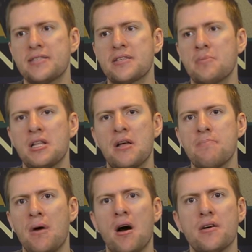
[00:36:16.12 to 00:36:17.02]
somewhere like
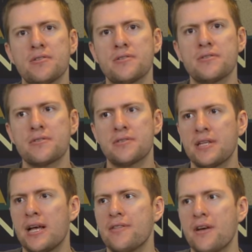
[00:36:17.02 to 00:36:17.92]
Mars, because
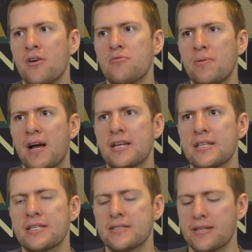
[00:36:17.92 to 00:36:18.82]
the whole plan of
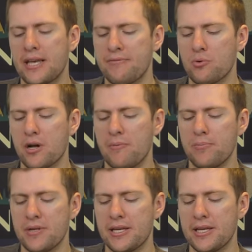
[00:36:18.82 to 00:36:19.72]
this evil
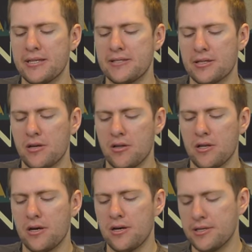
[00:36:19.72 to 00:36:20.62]
company is to
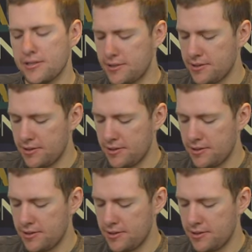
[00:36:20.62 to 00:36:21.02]
colonize